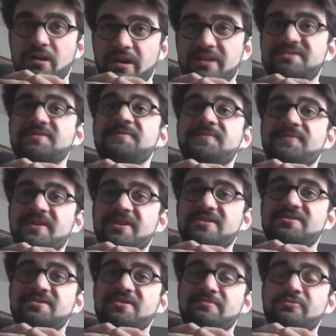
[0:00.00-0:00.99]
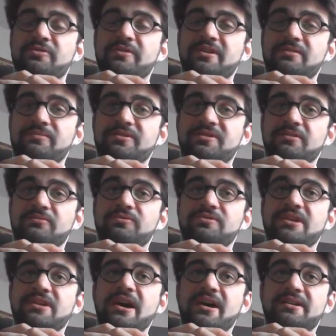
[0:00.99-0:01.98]
It's a fair summary, but I
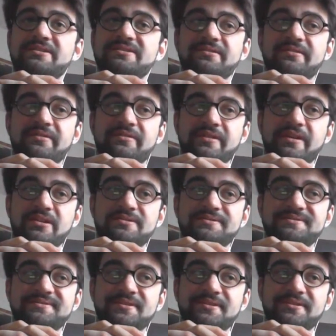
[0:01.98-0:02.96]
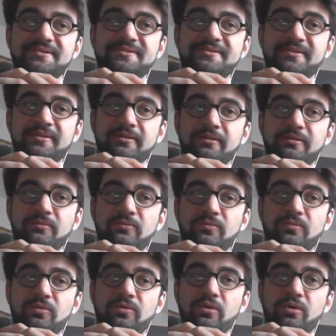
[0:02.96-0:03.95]
would add that
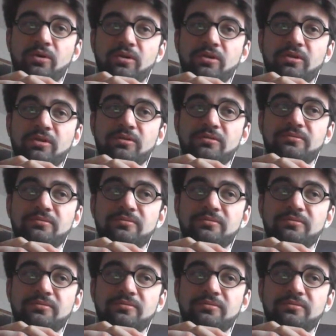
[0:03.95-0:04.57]
all